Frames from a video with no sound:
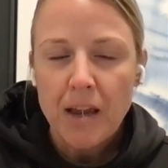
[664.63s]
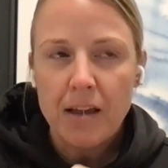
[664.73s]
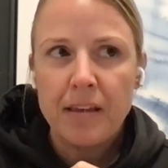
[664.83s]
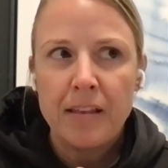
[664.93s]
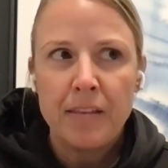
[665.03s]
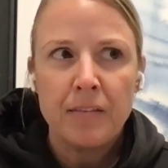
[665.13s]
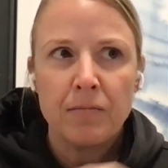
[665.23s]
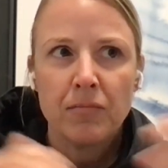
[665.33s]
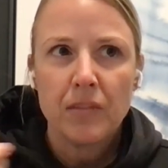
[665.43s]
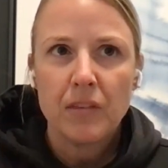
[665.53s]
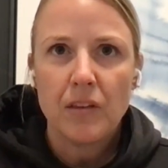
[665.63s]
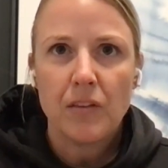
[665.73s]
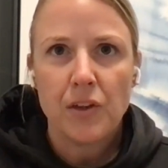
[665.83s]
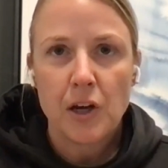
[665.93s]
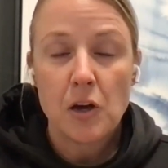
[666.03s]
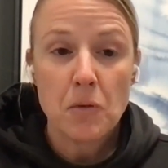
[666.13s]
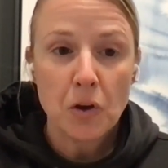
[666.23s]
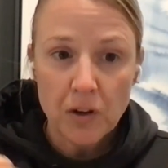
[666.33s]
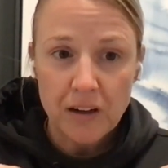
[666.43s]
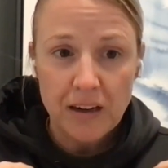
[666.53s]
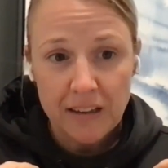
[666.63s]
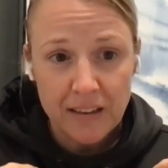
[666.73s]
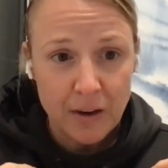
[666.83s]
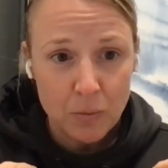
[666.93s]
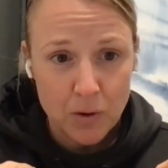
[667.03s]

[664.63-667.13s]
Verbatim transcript: And then the community that